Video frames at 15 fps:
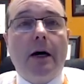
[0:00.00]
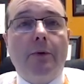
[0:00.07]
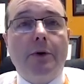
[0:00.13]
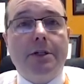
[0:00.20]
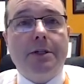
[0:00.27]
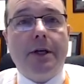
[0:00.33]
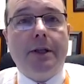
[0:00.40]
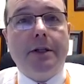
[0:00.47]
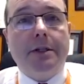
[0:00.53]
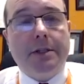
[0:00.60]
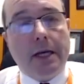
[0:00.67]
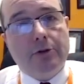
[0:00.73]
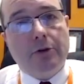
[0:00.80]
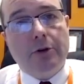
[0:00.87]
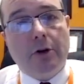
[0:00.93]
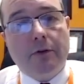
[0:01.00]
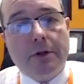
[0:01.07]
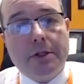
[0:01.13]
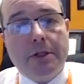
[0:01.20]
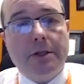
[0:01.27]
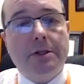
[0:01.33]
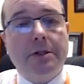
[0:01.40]
which is in the central
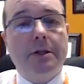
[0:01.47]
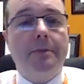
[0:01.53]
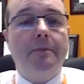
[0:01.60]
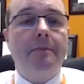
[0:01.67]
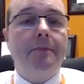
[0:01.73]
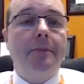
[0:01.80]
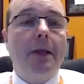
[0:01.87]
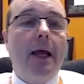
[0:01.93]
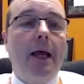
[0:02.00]
nervous system,